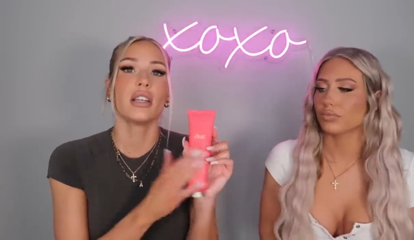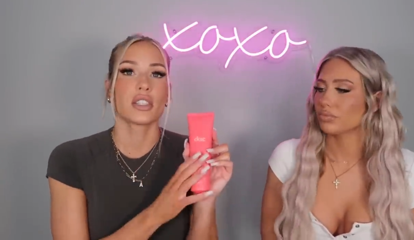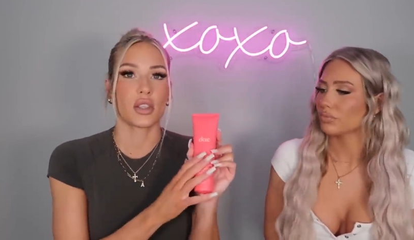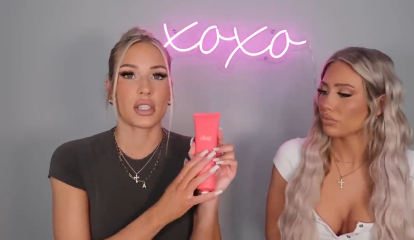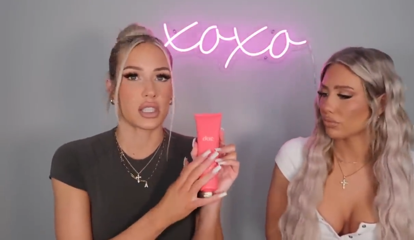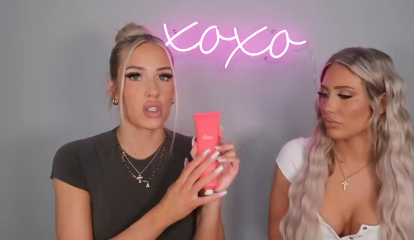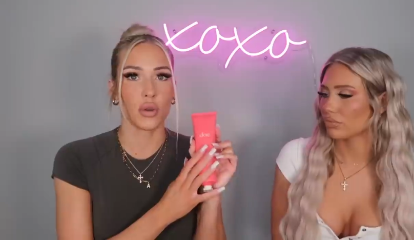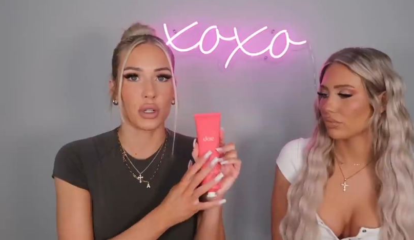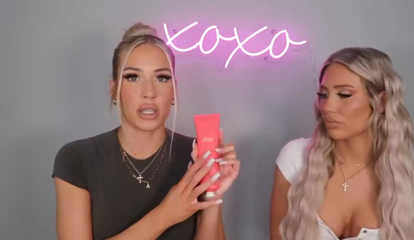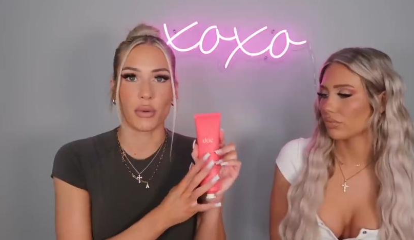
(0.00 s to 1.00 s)
Speaker 1: So this is
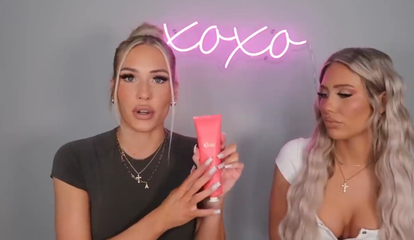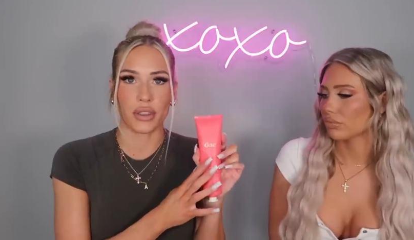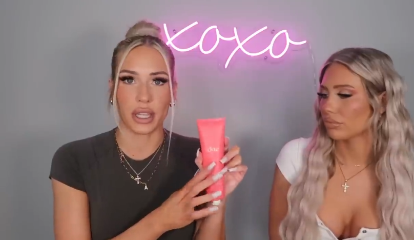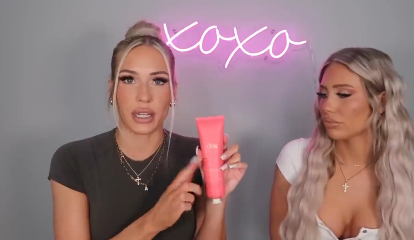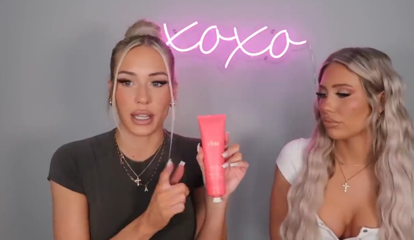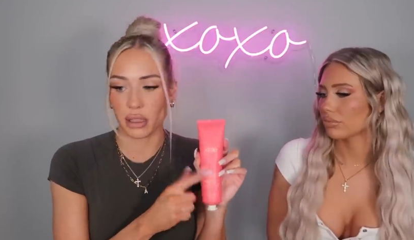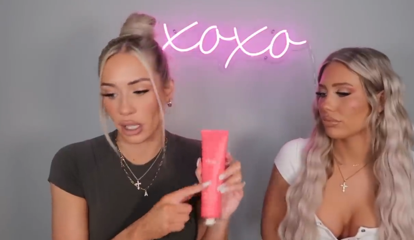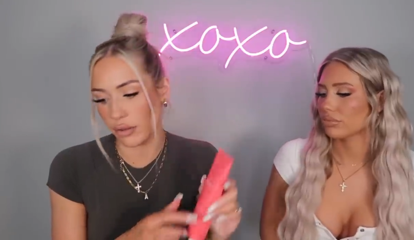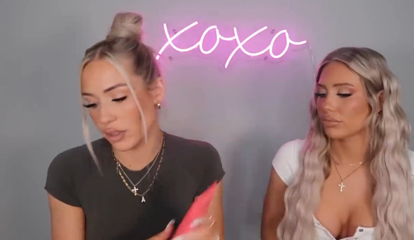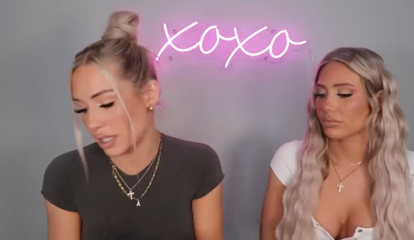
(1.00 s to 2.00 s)
totally worth it, and I
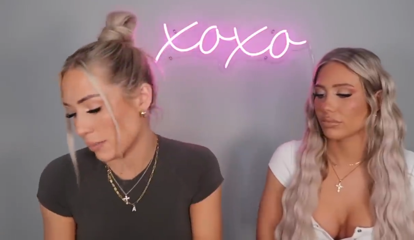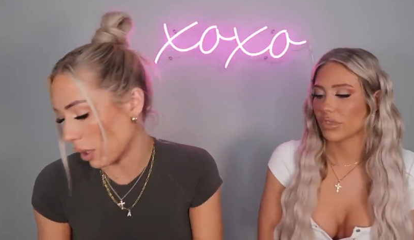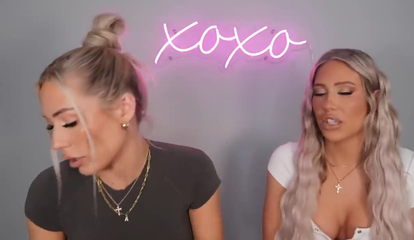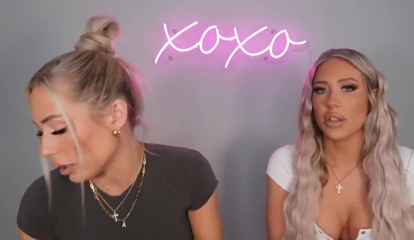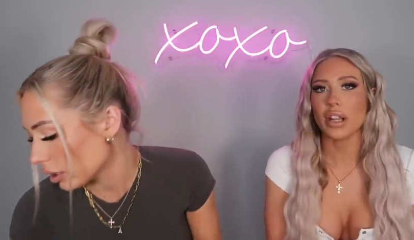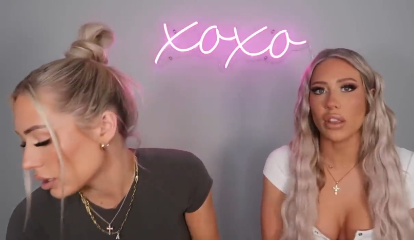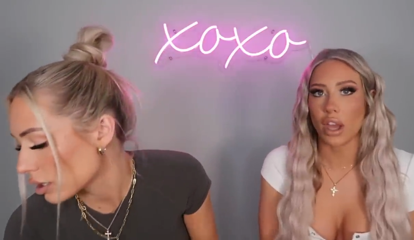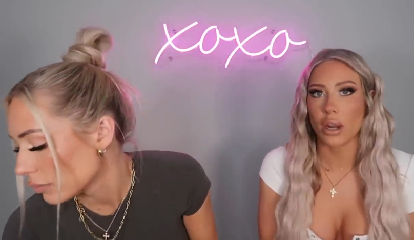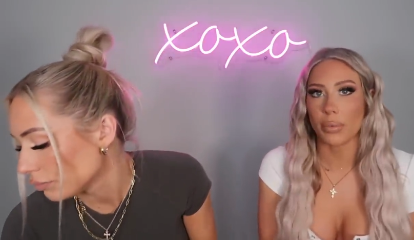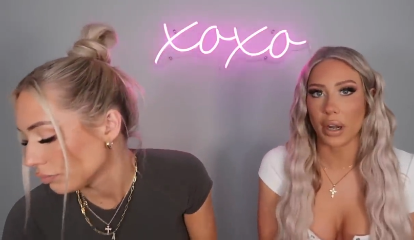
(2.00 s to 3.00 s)
love this product. You get a lot of